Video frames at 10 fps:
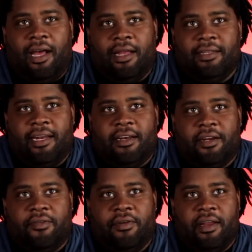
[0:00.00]
I dated
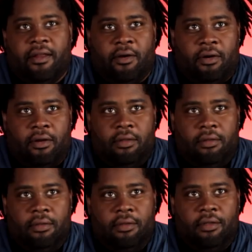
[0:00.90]
a Korean
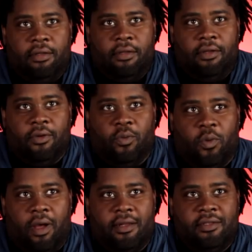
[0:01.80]
girl
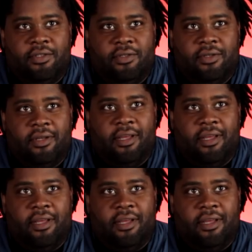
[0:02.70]
once.